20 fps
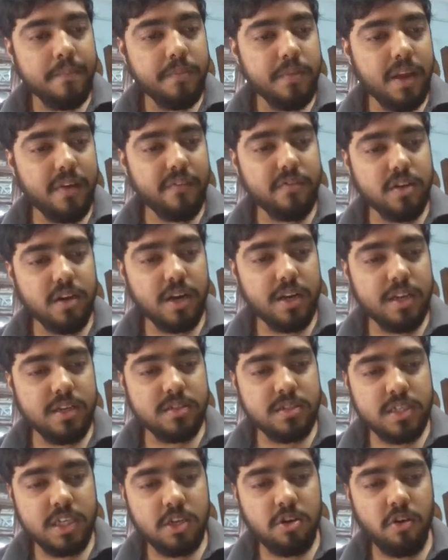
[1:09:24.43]
If turn
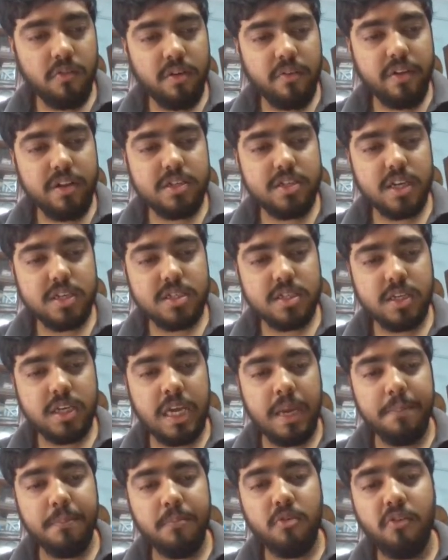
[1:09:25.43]
is 0, we will just
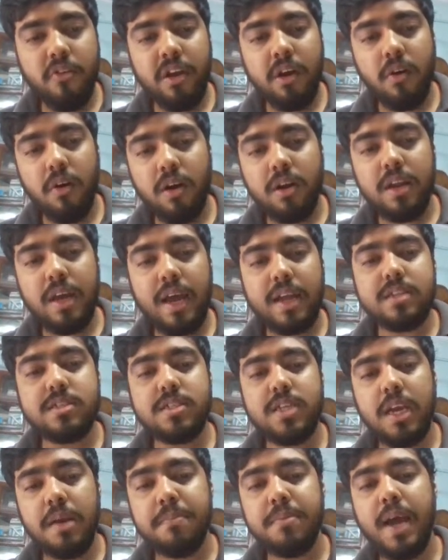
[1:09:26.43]
keep moving on and
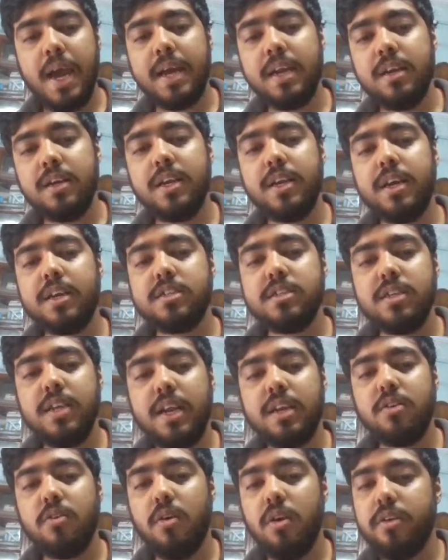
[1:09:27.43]
same diagonal direction
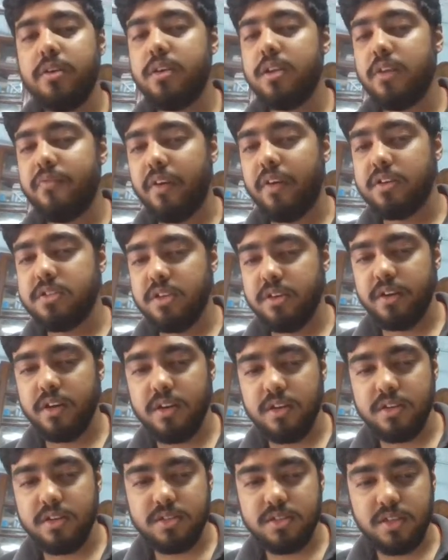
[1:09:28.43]
and call the function
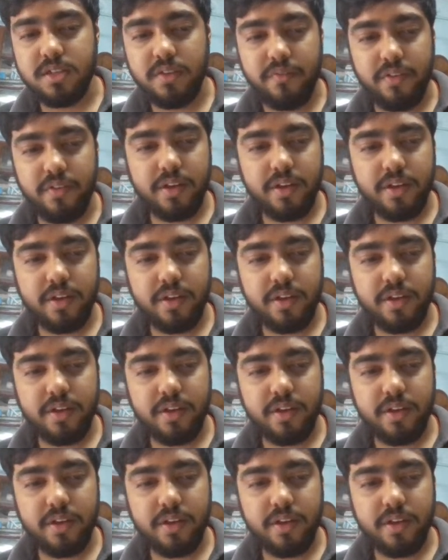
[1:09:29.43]
recursively.